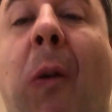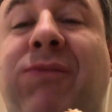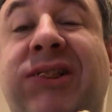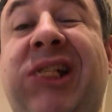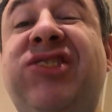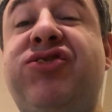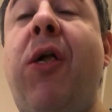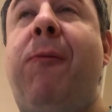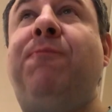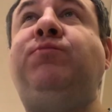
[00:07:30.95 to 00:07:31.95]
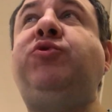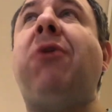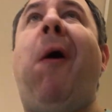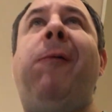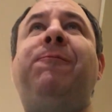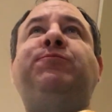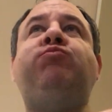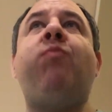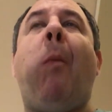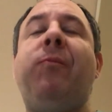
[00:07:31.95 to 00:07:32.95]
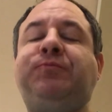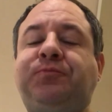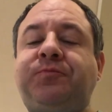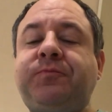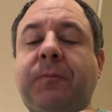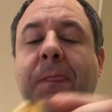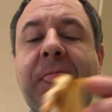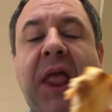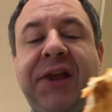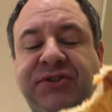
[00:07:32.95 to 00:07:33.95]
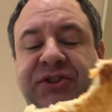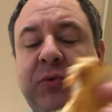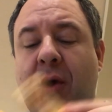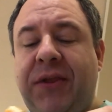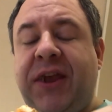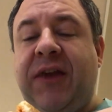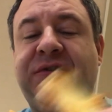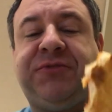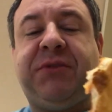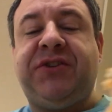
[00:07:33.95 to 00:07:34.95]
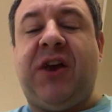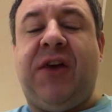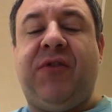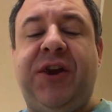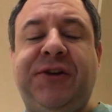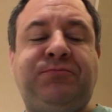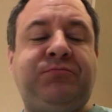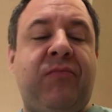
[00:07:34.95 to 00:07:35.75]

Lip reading: Well, it tastes good. I can see why they gave this place a high rating.